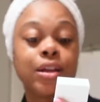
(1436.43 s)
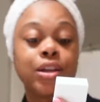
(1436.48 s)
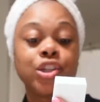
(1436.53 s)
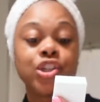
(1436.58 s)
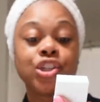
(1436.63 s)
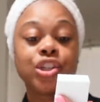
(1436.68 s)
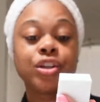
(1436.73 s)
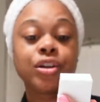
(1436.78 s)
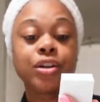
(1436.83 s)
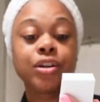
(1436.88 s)

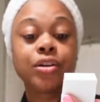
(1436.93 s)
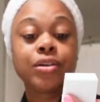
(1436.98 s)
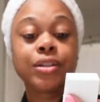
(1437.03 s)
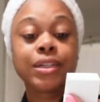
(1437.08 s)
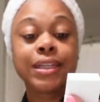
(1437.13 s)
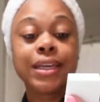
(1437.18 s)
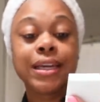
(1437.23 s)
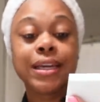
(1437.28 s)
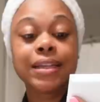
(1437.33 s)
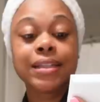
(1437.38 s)
Sheer
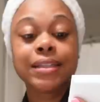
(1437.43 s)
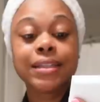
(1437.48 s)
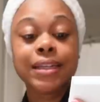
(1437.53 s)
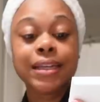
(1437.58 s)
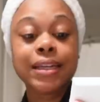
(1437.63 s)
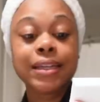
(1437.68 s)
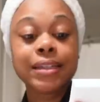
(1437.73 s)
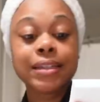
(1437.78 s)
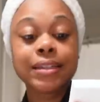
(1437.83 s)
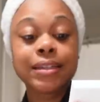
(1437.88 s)
Skin
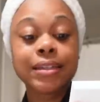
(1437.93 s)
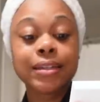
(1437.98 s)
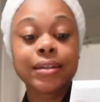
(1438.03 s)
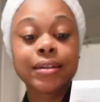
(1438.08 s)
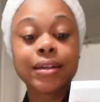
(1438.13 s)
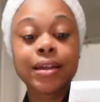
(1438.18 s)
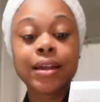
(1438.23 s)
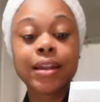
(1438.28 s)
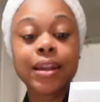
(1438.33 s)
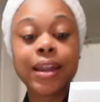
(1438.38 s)
Tint
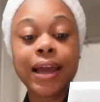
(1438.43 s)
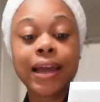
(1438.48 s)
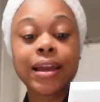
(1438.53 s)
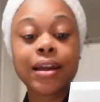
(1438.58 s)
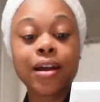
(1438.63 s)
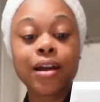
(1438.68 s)
light